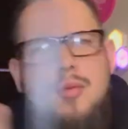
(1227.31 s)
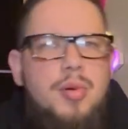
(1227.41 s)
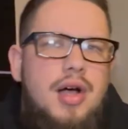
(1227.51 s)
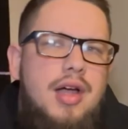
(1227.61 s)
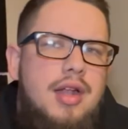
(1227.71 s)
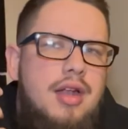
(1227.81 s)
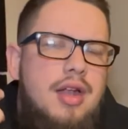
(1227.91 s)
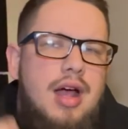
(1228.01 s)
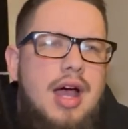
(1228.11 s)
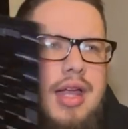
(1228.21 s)
But
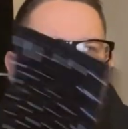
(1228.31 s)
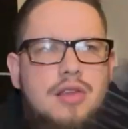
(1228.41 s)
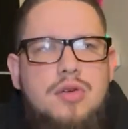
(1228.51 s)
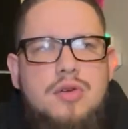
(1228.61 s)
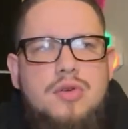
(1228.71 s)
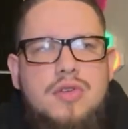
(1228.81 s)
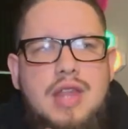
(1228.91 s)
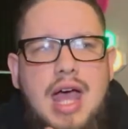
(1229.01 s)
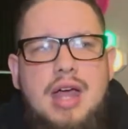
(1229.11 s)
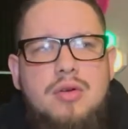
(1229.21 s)
I use
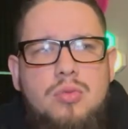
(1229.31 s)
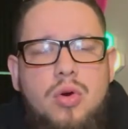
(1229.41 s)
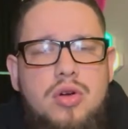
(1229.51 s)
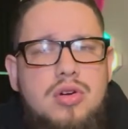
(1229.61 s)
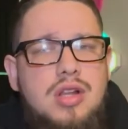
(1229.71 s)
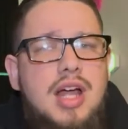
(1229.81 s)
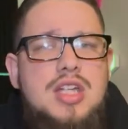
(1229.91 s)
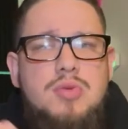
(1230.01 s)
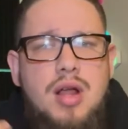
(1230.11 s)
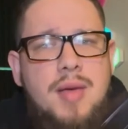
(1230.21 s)
that Royal
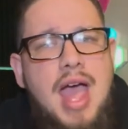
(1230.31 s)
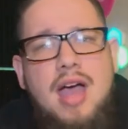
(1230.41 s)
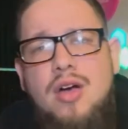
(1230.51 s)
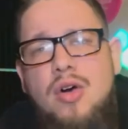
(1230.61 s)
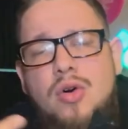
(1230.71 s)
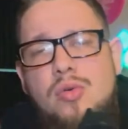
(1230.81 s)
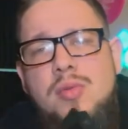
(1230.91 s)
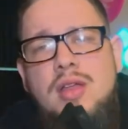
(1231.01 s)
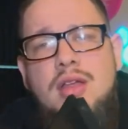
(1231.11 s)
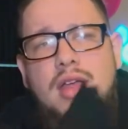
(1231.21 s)
Kludge when I'm at home